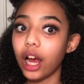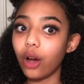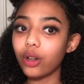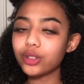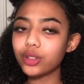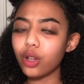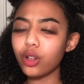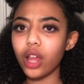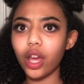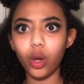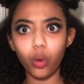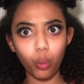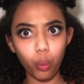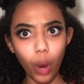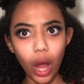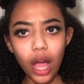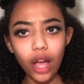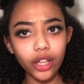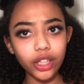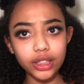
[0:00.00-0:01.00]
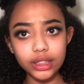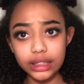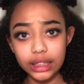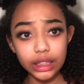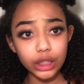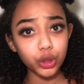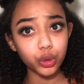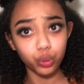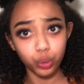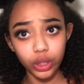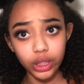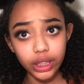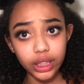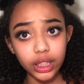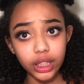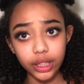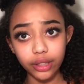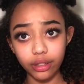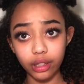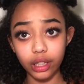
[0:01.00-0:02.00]
I was all like, wow, your skin is really
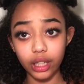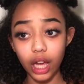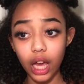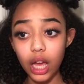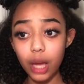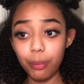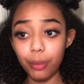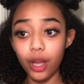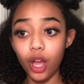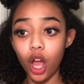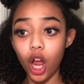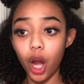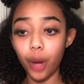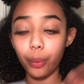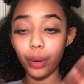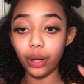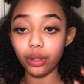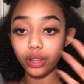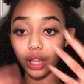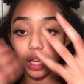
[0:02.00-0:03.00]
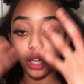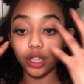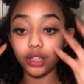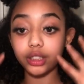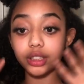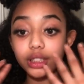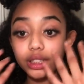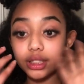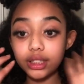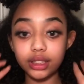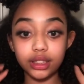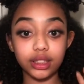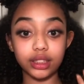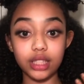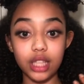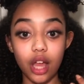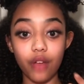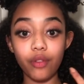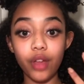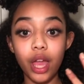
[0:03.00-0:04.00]
clearing up around like her cheeks and
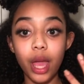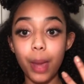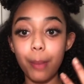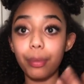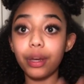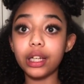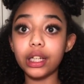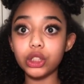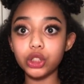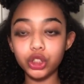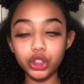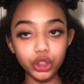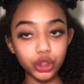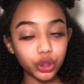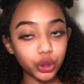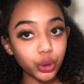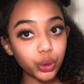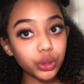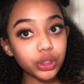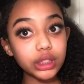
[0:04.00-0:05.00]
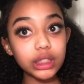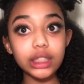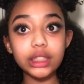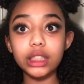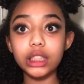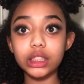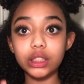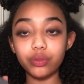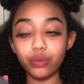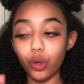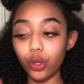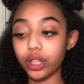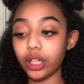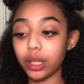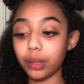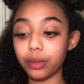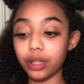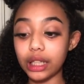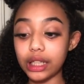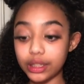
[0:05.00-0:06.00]
stuff, because she used this
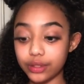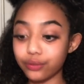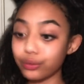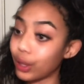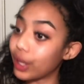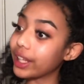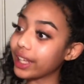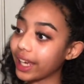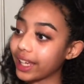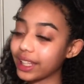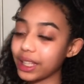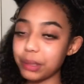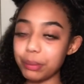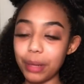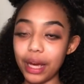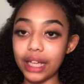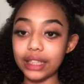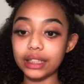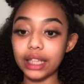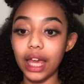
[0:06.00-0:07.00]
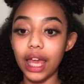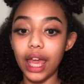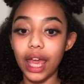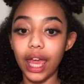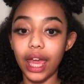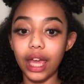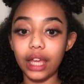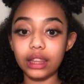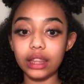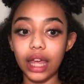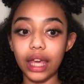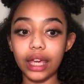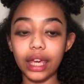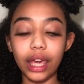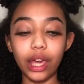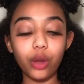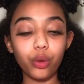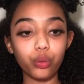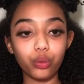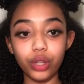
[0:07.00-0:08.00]
exfoliating mask, and like,
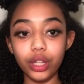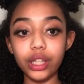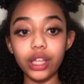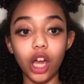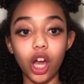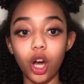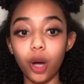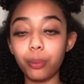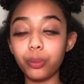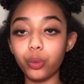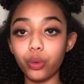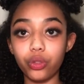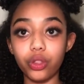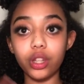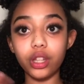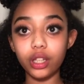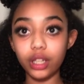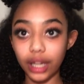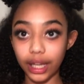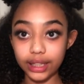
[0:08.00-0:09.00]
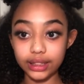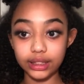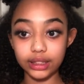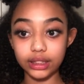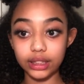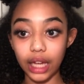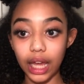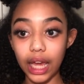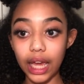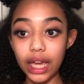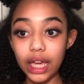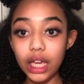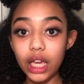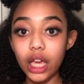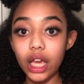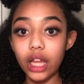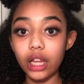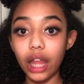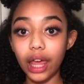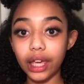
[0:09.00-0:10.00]
it really helped within the next day.
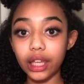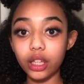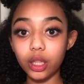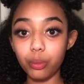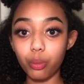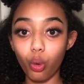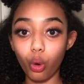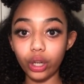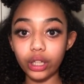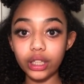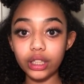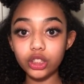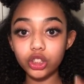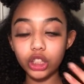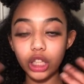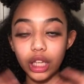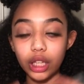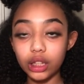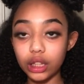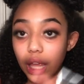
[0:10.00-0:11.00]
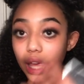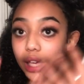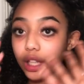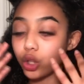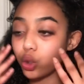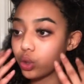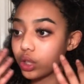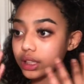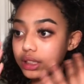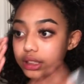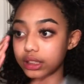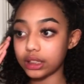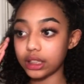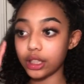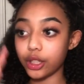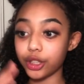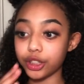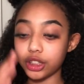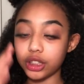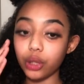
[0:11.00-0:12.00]
Like in the morning, it like, you could
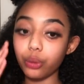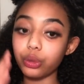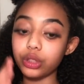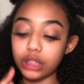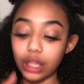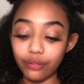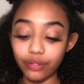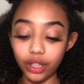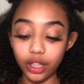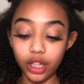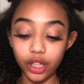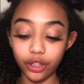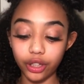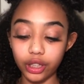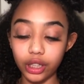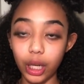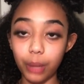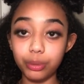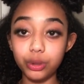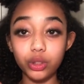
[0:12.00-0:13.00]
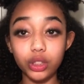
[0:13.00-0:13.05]
see her skin was definitely clearing up.